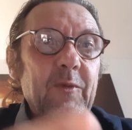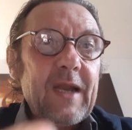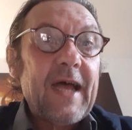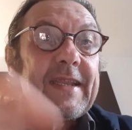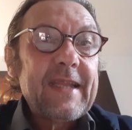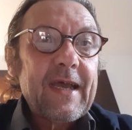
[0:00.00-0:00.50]

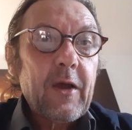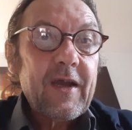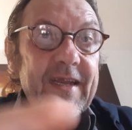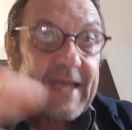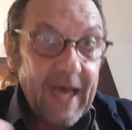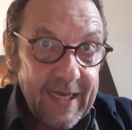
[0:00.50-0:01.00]

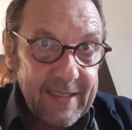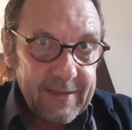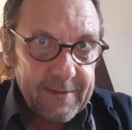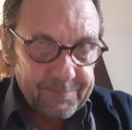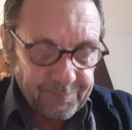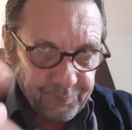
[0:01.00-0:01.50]

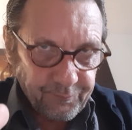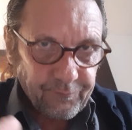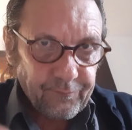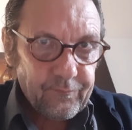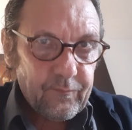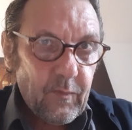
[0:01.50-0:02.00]
ignite
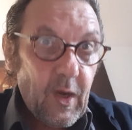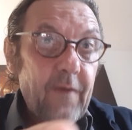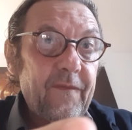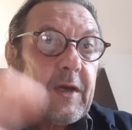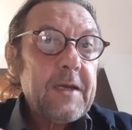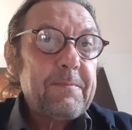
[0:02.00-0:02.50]
a
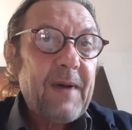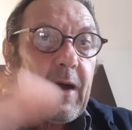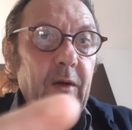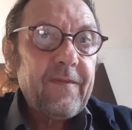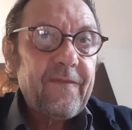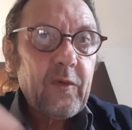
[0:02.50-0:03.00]
very
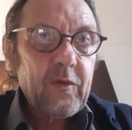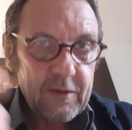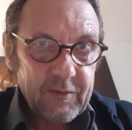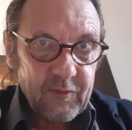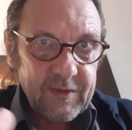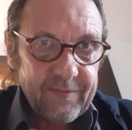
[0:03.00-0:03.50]
powerful
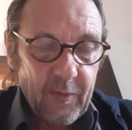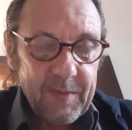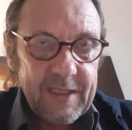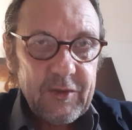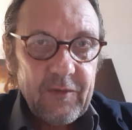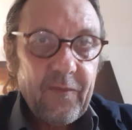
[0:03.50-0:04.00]

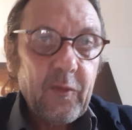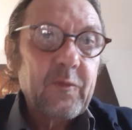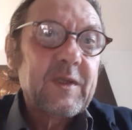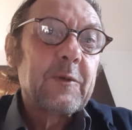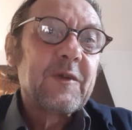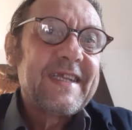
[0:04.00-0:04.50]
transformation. For
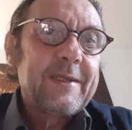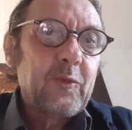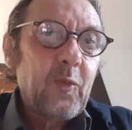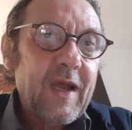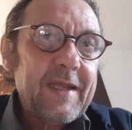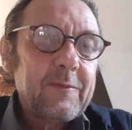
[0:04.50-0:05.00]
we don't need to
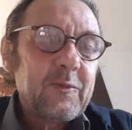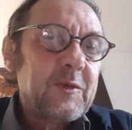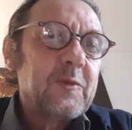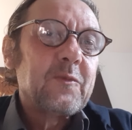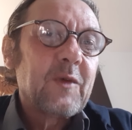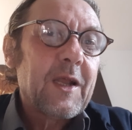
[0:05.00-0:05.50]
wait,
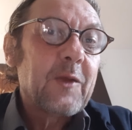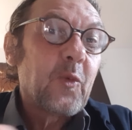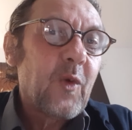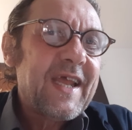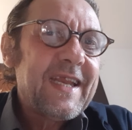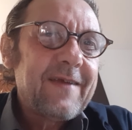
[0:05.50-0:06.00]
we're not
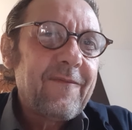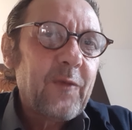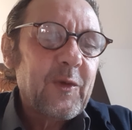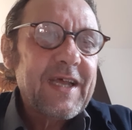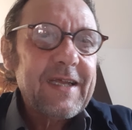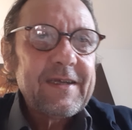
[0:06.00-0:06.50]
waiting
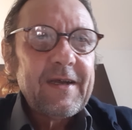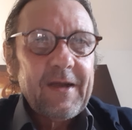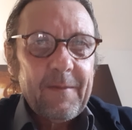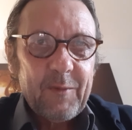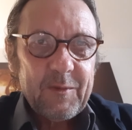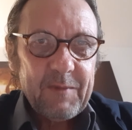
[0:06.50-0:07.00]
for that.
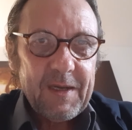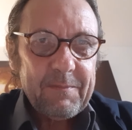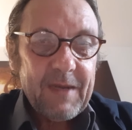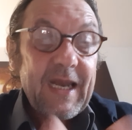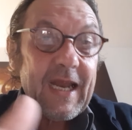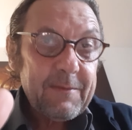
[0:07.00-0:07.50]
But
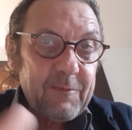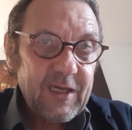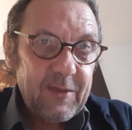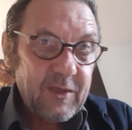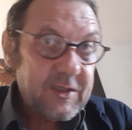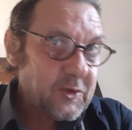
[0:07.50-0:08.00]
my light
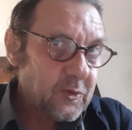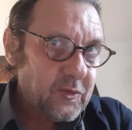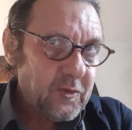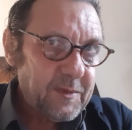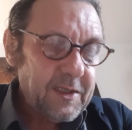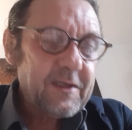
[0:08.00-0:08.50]
body was shown
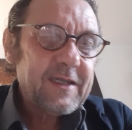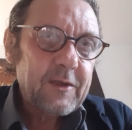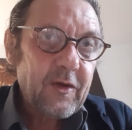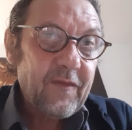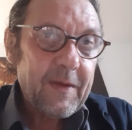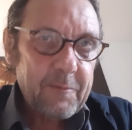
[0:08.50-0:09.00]
to me on the
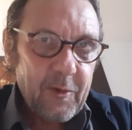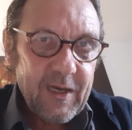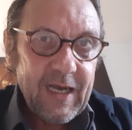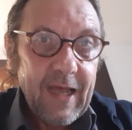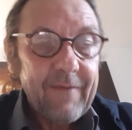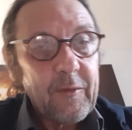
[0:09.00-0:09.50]
November
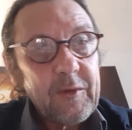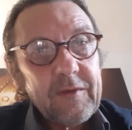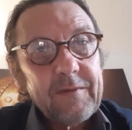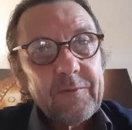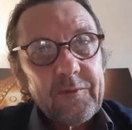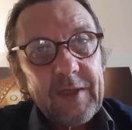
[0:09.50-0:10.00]

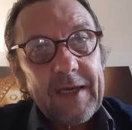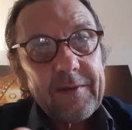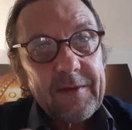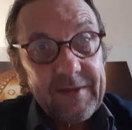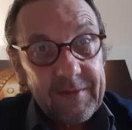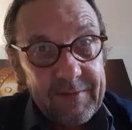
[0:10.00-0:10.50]
11,
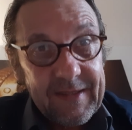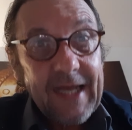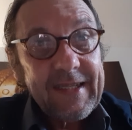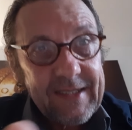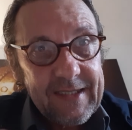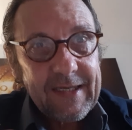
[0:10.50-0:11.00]

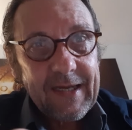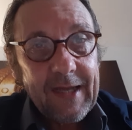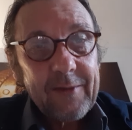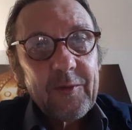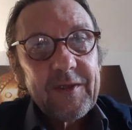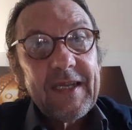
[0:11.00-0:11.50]

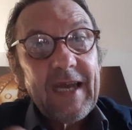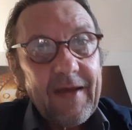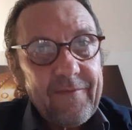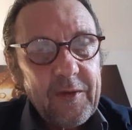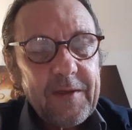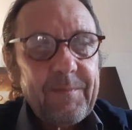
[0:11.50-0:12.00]

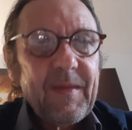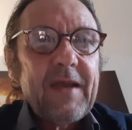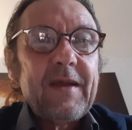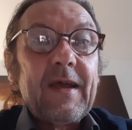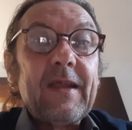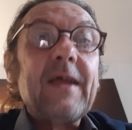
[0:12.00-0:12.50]
1911,
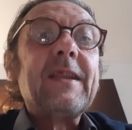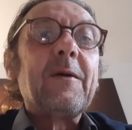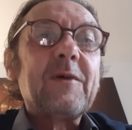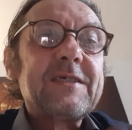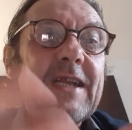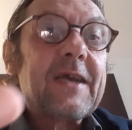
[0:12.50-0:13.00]
and that
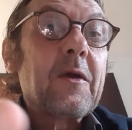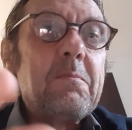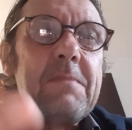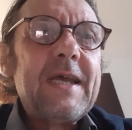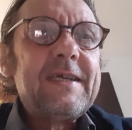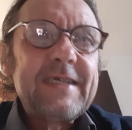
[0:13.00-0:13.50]
was like
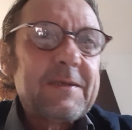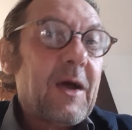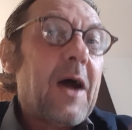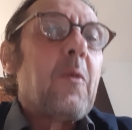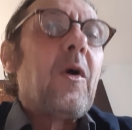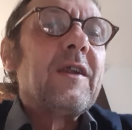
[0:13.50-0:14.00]
amazing. But
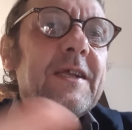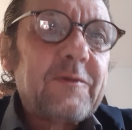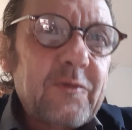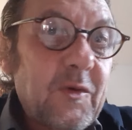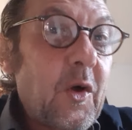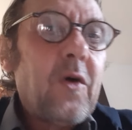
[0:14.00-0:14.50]
I wanted
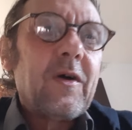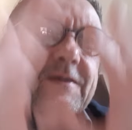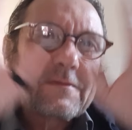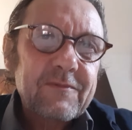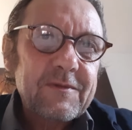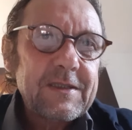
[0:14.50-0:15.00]
to go
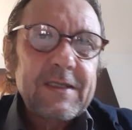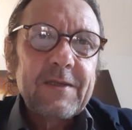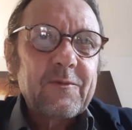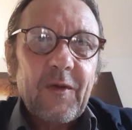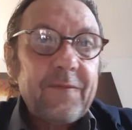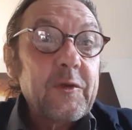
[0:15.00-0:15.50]
and
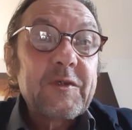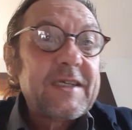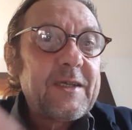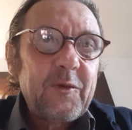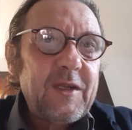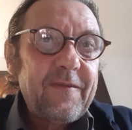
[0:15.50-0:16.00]
traverse the
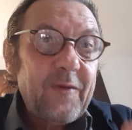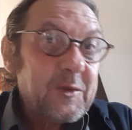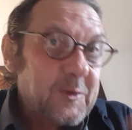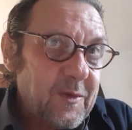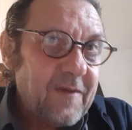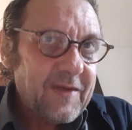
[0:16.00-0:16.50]

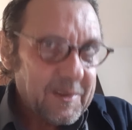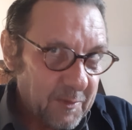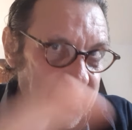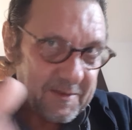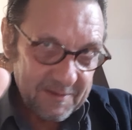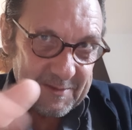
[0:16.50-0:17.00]
universe with it,
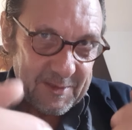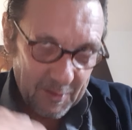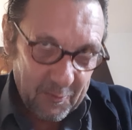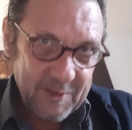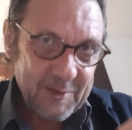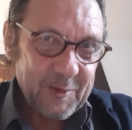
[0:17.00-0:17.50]
but I
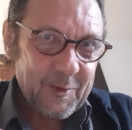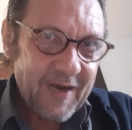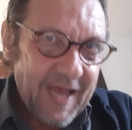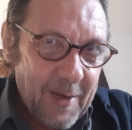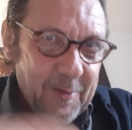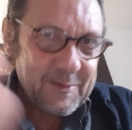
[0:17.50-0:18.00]
wasn't
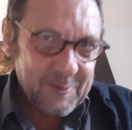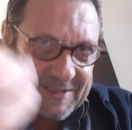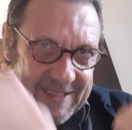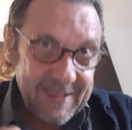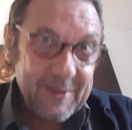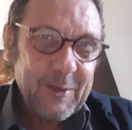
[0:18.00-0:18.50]
allowed. It was
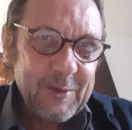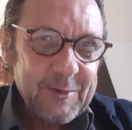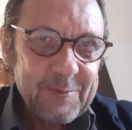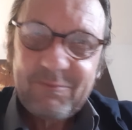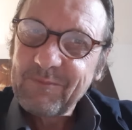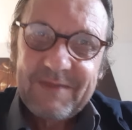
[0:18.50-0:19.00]
like, no,
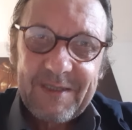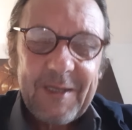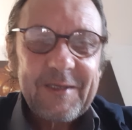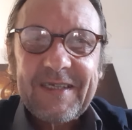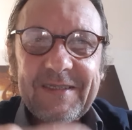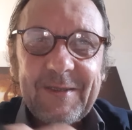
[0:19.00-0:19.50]

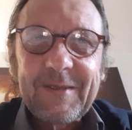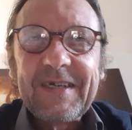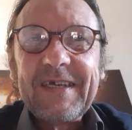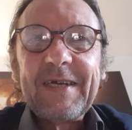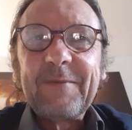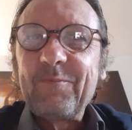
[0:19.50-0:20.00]
not,
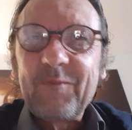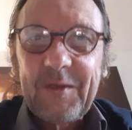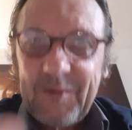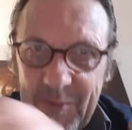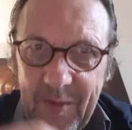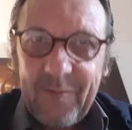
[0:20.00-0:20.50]

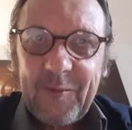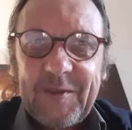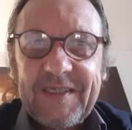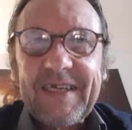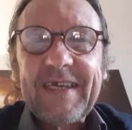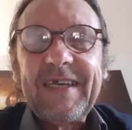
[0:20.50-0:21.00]
you have to
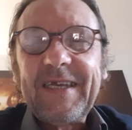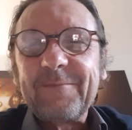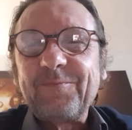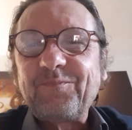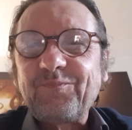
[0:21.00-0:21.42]
stay here.